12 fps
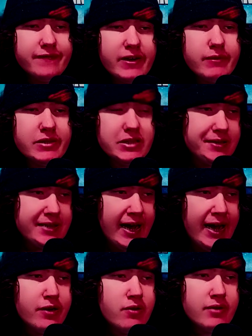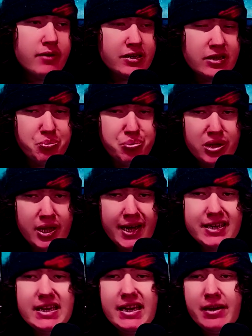you'd think with the title and the
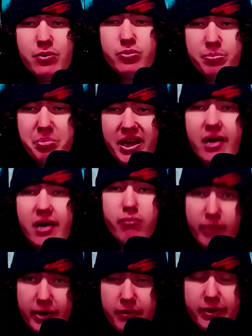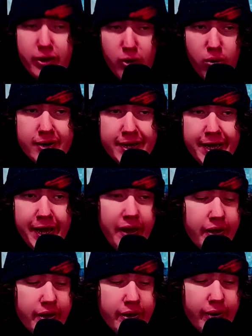plot, it'd be a really
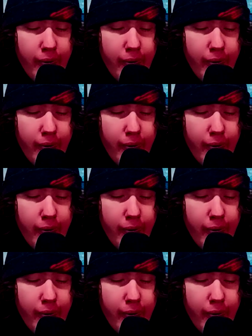gory